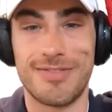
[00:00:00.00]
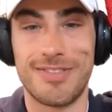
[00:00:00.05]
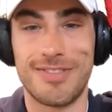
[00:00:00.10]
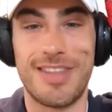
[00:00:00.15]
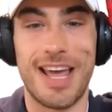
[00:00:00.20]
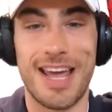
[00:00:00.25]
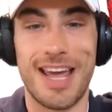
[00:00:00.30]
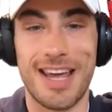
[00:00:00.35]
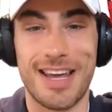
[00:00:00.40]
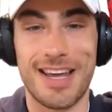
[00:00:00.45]

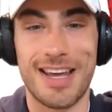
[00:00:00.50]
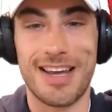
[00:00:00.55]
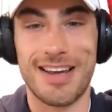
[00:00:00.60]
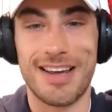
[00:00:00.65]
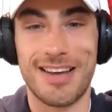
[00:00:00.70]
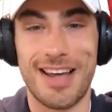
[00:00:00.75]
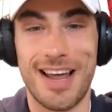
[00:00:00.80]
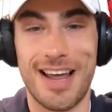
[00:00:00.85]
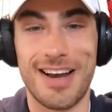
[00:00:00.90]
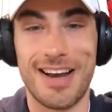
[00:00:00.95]
they
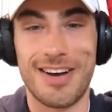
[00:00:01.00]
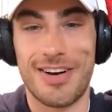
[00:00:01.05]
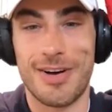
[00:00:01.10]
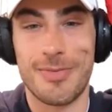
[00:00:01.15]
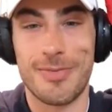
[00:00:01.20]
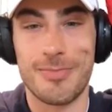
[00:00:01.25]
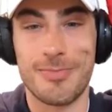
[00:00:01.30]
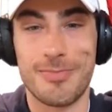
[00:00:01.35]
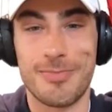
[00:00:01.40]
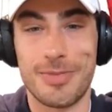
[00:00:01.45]
ended
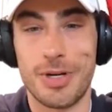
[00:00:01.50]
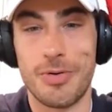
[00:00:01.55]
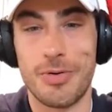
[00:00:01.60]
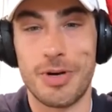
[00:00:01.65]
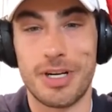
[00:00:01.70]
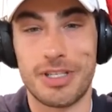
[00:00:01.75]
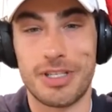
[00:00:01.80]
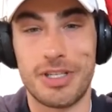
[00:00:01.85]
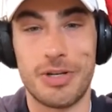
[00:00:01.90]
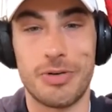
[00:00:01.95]
up
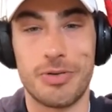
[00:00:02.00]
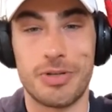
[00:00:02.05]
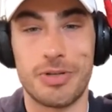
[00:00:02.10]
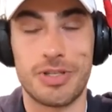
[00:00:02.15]
doing too.